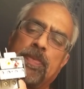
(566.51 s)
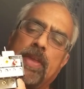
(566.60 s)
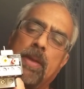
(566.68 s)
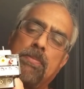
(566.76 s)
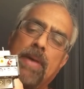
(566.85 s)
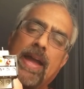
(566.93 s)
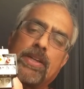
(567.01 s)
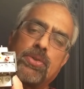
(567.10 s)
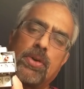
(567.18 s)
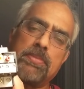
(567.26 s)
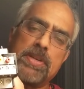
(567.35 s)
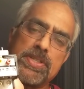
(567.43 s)
The impact
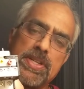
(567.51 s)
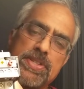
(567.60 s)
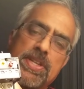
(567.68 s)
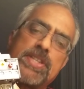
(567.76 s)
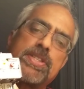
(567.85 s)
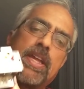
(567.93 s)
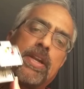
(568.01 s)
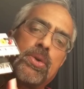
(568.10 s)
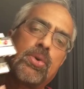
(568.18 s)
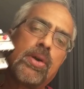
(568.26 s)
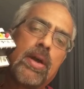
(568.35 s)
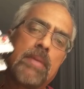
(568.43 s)
to our business is they
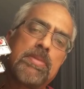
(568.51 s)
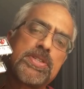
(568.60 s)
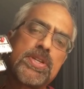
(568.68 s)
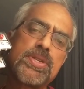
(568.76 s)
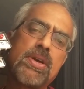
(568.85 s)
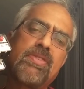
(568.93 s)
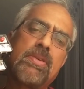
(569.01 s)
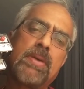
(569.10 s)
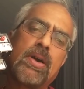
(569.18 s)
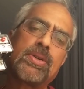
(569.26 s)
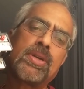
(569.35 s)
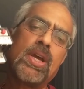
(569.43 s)
do a business of
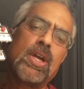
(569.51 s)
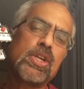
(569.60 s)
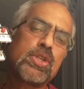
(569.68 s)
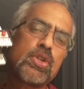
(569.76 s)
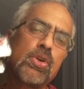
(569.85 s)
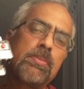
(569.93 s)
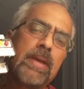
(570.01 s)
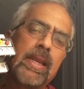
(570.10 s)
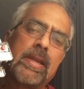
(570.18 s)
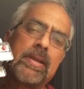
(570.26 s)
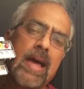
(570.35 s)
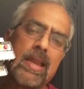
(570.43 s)
about $2
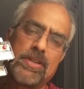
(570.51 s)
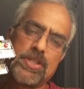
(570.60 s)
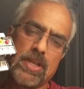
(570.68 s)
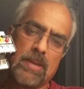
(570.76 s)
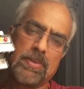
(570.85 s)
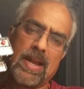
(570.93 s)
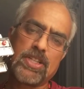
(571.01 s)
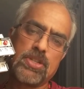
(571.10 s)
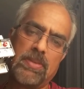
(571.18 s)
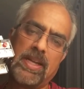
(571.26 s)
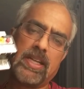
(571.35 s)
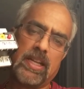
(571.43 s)
million
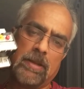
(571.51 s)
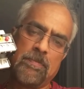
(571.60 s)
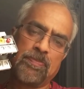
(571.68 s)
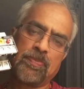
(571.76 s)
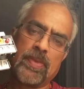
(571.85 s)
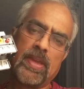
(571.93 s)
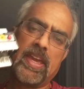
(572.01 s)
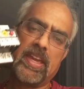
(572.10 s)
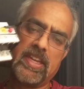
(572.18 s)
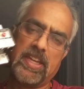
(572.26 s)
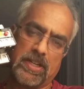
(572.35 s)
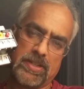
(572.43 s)
approximately a
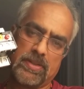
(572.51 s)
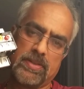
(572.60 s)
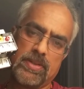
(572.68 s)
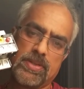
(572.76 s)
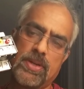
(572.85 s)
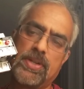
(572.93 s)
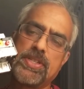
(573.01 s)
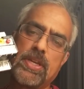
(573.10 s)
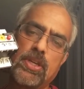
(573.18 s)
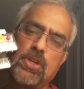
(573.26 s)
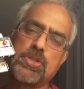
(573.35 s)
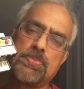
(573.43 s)
year. So it's a
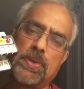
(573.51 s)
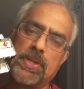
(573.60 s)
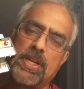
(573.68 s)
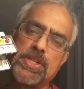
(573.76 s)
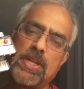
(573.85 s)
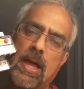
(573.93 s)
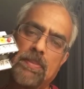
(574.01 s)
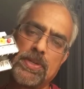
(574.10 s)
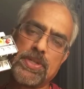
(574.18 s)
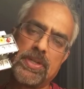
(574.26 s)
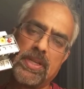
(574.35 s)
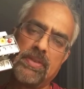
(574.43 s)
huge potential
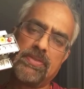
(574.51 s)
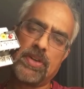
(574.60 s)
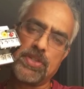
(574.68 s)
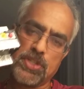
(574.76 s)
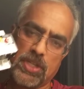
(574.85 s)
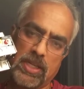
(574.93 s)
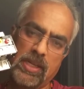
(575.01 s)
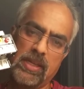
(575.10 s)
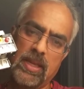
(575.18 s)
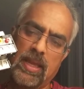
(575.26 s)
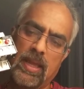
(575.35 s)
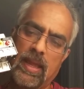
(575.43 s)
opportunity for GE,
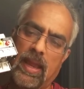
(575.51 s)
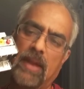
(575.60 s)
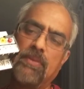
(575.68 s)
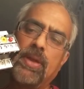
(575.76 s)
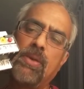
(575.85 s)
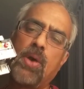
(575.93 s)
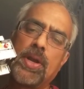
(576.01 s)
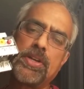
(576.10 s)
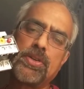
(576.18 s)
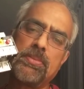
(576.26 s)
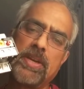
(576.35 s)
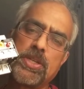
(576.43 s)
and we
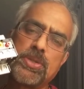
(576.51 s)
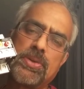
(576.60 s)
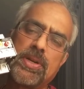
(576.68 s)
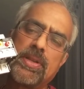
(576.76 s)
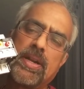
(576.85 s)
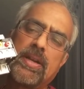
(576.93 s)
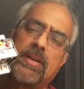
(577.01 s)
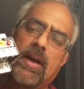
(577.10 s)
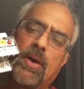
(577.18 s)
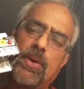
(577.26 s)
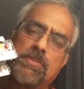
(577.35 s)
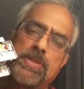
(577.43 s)
wanted to make sure that
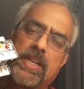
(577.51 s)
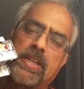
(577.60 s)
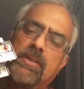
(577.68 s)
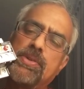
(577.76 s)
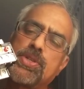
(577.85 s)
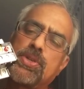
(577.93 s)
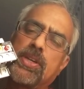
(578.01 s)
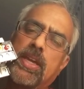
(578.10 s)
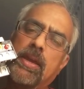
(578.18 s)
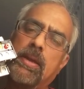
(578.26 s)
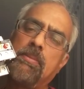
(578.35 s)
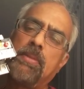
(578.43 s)
our objective is to
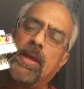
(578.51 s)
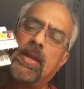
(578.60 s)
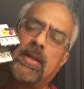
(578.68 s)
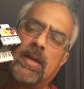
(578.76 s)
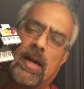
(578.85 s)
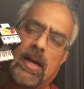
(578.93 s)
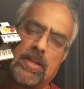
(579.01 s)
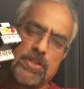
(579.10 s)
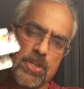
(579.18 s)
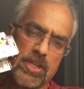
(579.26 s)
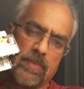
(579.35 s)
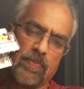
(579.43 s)
keep
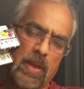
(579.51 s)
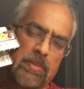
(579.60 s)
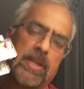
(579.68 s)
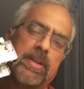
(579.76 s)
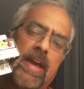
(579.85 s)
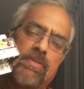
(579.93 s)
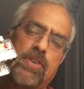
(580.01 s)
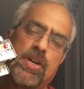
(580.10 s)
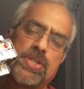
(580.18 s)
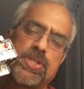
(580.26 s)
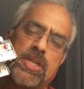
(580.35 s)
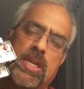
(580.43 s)

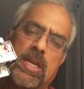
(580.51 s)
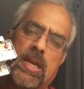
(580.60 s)
Danfoss